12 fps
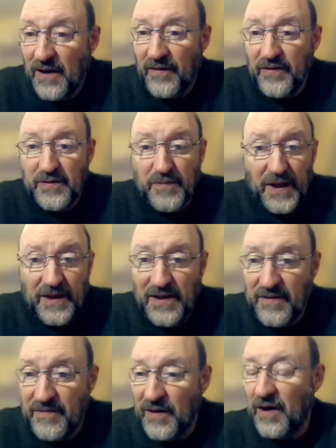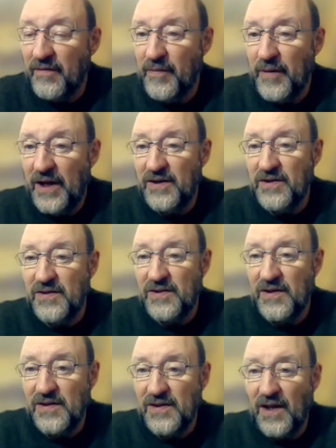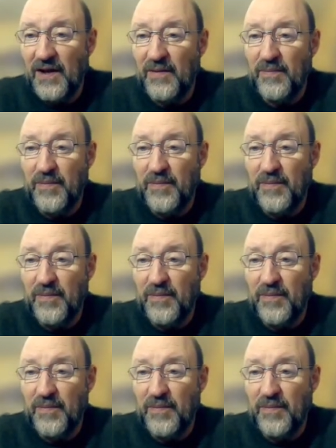There's many different government agencies that